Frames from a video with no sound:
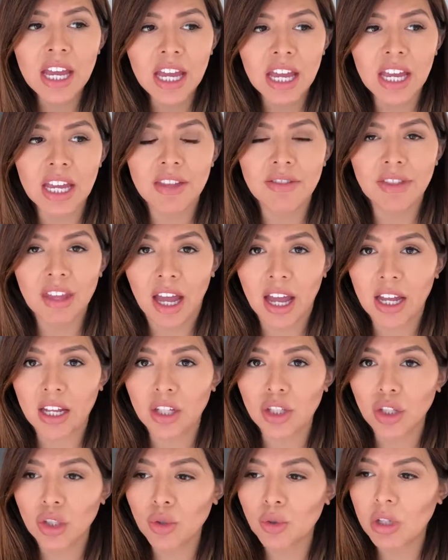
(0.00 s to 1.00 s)
in that
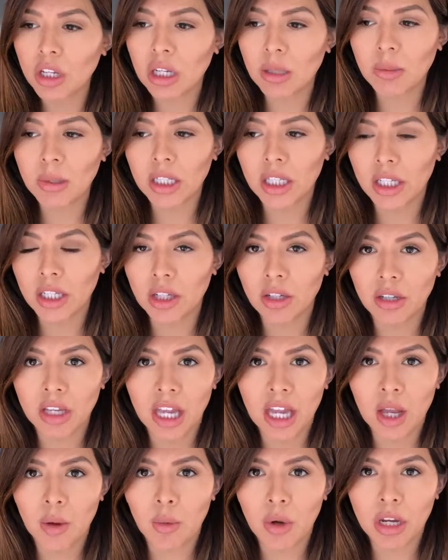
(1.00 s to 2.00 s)
you can be like,
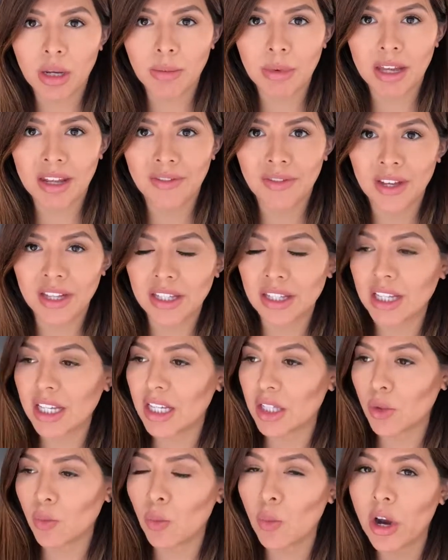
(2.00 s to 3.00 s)
okay, I want to manifest
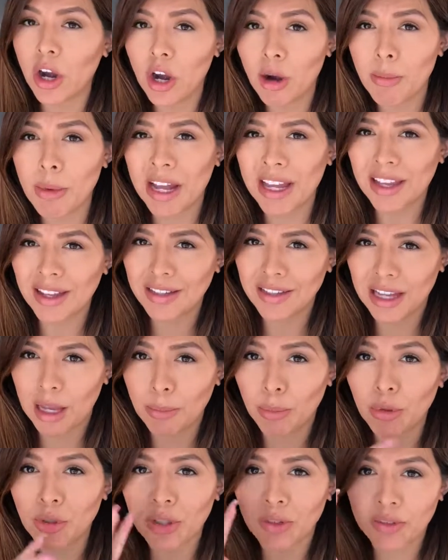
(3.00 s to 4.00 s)
this. Where are my
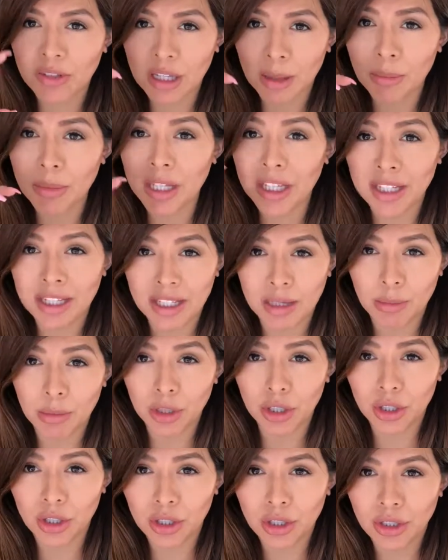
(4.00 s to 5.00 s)
examples of something
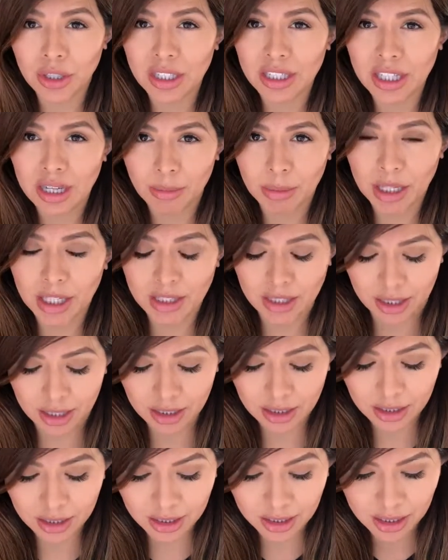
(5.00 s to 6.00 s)
similar? Does that make
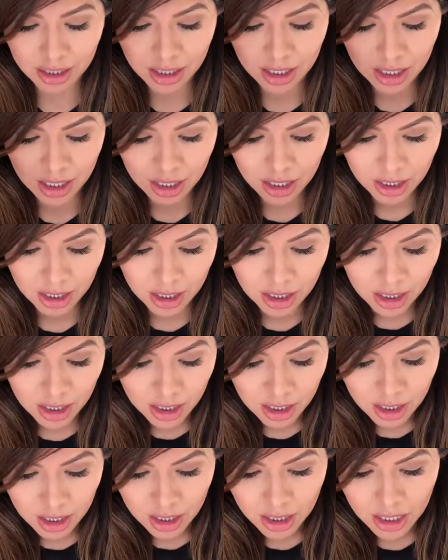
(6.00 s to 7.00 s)
sense?
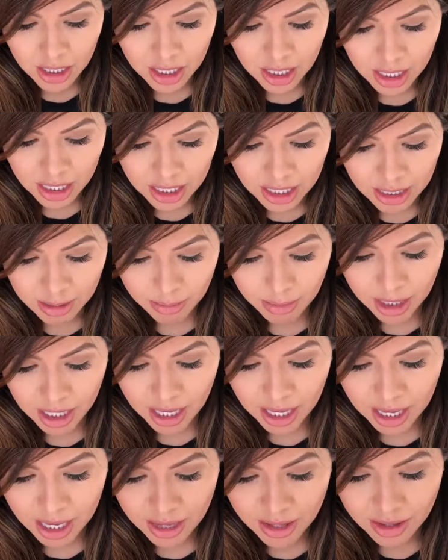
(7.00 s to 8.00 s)

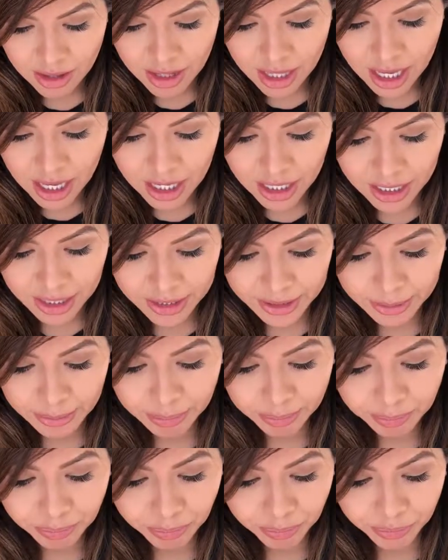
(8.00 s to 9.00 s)
And
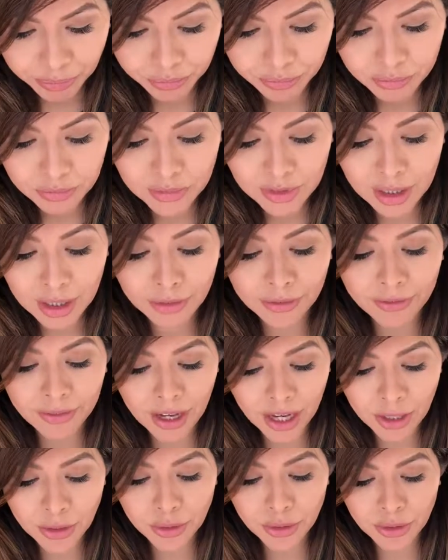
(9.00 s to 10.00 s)
then the
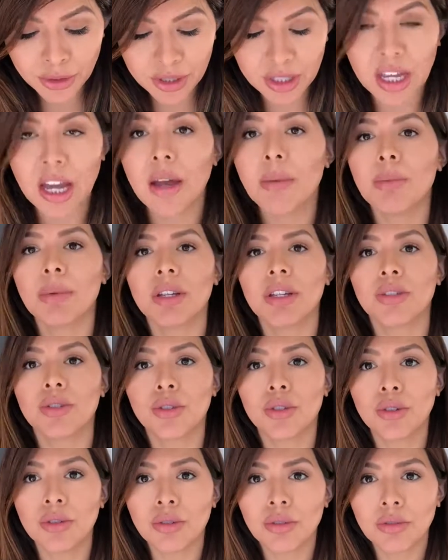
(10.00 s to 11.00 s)
final step is
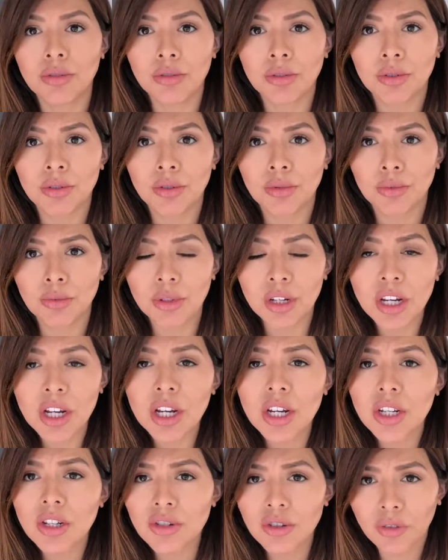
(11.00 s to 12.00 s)
to
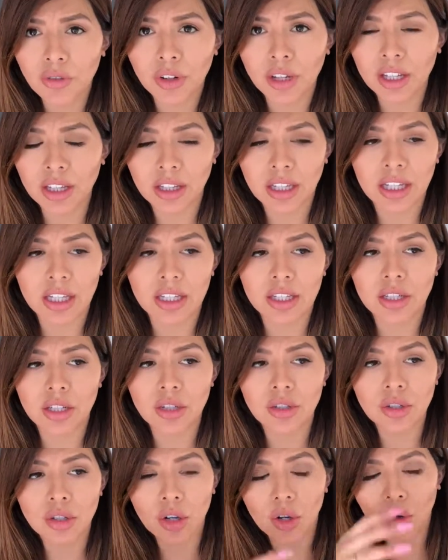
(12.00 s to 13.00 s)
read your freaking
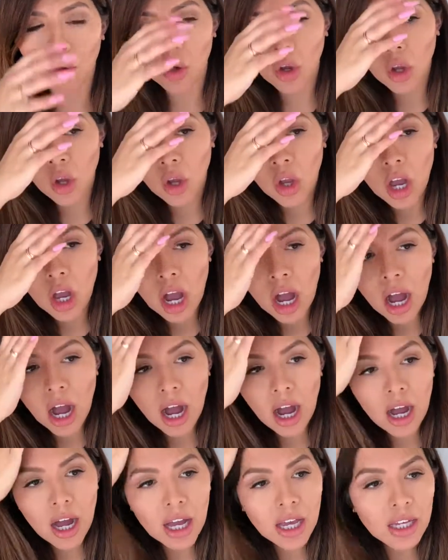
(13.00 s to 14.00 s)
list. So
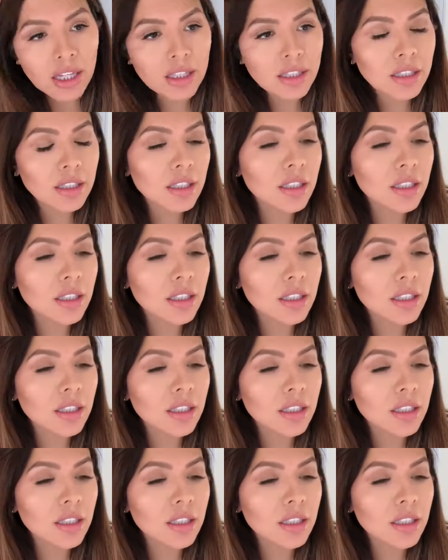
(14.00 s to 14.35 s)
I